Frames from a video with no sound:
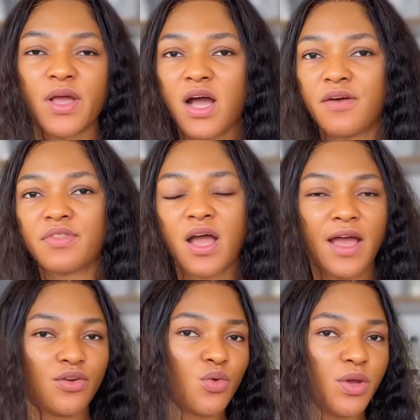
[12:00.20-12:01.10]
We have the
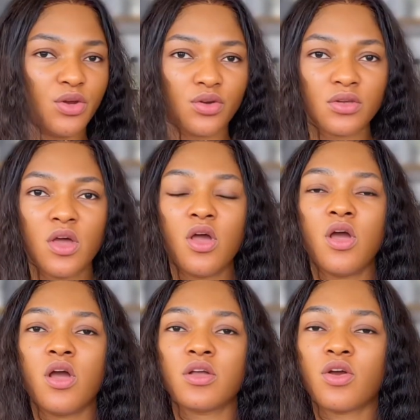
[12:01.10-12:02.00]
hydroquinone
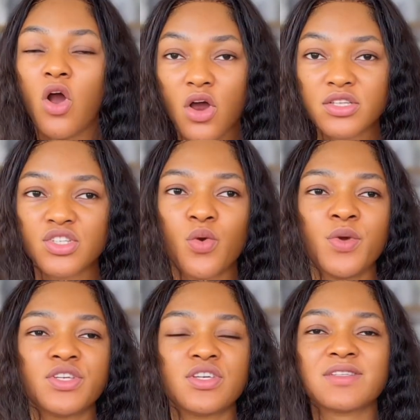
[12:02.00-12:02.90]
course,
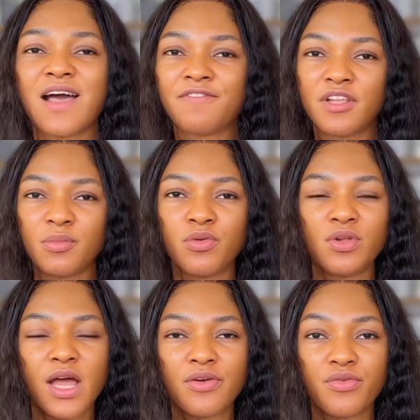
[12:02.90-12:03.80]
which is available
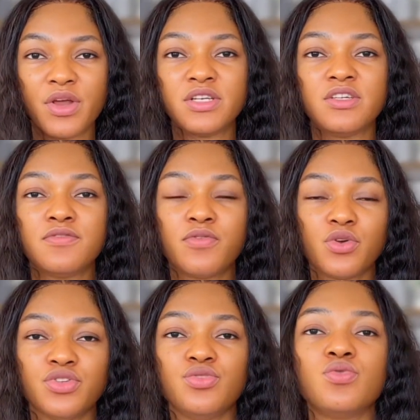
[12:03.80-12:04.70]
and ready for you.